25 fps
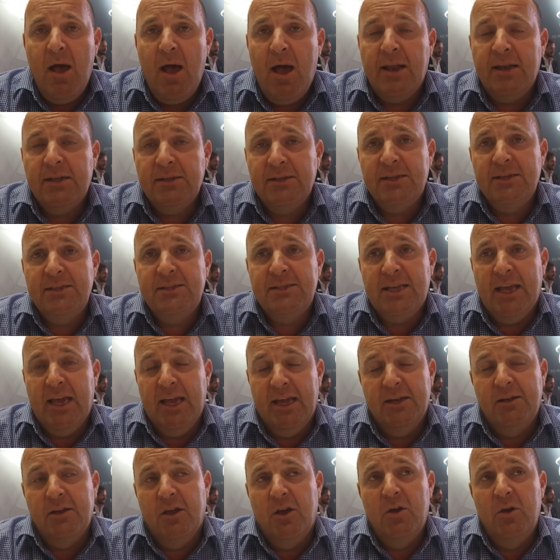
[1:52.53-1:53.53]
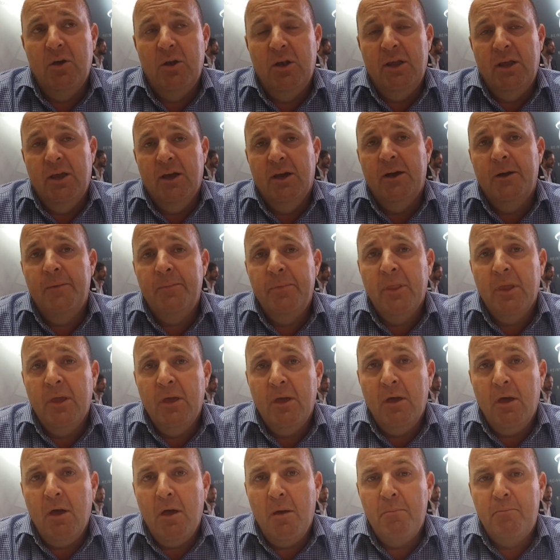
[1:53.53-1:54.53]
And as I said earlier,
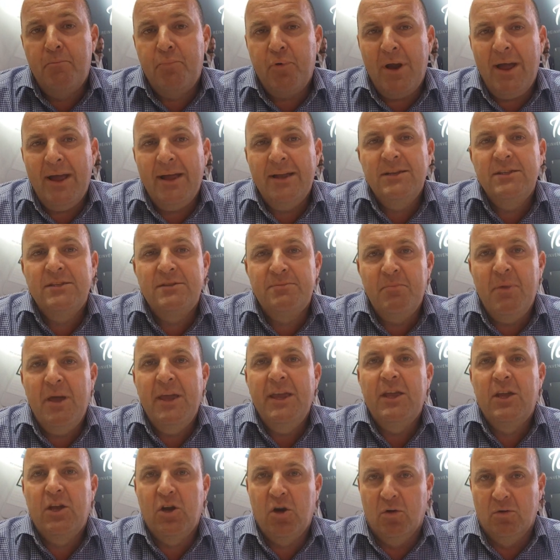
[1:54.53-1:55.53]
brands make